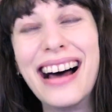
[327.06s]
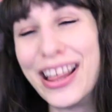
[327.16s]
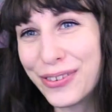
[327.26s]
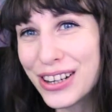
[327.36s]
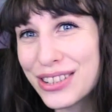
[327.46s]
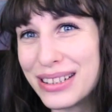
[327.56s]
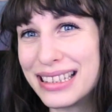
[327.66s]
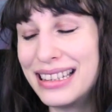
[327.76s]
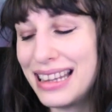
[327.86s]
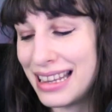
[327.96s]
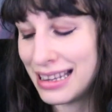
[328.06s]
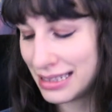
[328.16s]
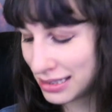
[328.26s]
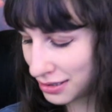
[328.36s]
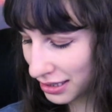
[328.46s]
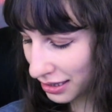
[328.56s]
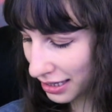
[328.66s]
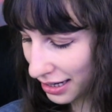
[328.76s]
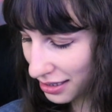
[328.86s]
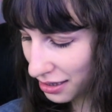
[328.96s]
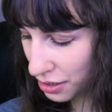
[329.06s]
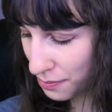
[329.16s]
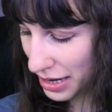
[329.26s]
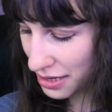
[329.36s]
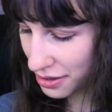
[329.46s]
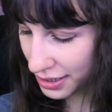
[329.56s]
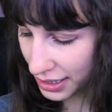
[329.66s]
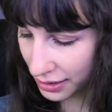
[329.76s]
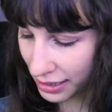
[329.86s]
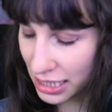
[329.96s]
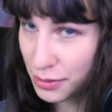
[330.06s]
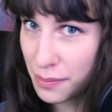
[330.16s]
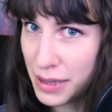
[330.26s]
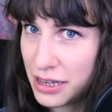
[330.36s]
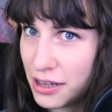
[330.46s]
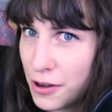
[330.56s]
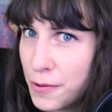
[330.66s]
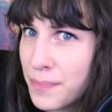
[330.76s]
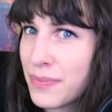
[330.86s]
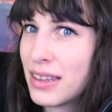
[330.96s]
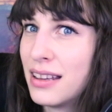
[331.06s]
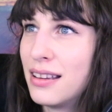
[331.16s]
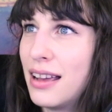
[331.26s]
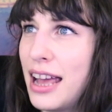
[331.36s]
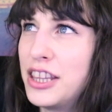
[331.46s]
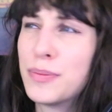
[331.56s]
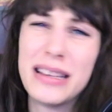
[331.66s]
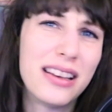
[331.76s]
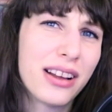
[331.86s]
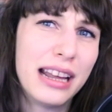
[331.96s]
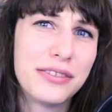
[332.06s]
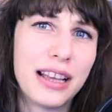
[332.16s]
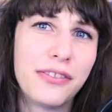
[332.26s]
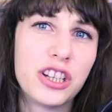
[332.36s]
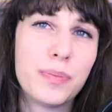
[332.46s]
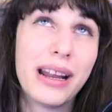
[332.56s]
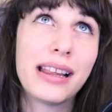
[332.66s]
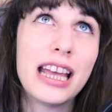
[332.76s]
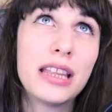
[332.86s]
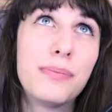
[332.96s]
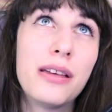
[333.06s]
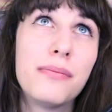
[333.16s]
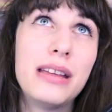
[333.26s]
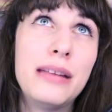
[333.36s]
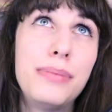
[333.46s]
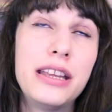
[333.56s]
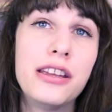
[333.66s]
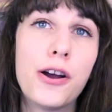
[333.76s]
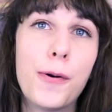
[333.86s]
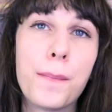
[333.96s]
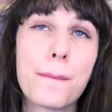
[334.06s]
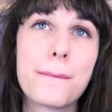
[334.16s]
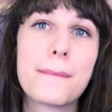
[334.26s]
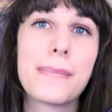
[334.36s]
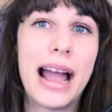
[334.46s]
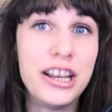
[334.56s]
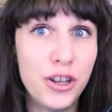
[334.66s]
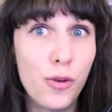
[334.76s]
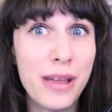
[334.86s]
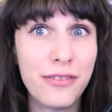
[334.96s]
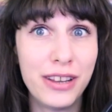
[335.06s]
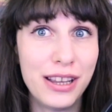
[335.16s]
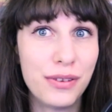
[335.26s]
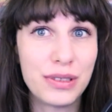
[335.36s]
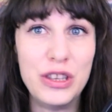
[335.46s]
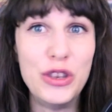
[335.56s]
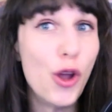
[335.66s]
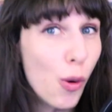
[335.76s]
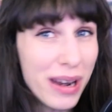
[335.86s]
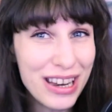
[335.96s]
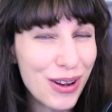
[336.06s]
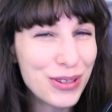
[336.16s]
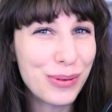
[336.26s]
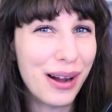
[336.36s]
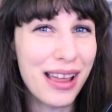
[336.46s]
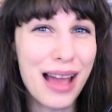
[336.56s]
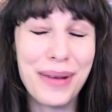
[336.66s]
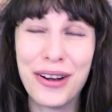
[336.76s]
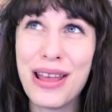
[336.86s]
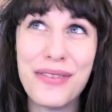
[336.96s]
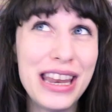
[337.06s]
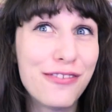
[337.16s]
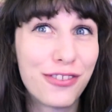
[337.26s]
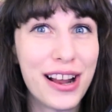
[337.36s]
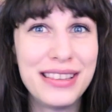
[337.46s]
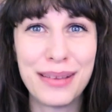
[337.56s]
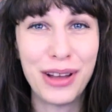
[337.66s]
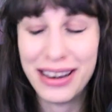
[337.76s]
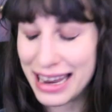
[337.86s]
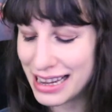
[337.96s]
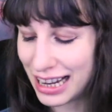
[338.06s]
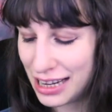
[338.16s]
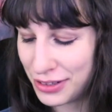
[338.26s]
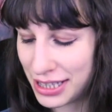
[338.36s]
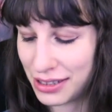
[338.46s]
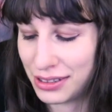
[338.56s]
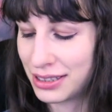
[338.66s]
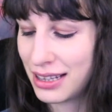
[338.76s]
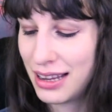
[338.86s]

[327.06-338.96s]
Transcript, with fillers: Uh, the first reason is kind of the main thing that I like about BDO, and this might sound kind of selfish, but I like that in BDO, I don't make videos. Nobody knows who I am. I don't have any friends. I'm not in any kind of a guild.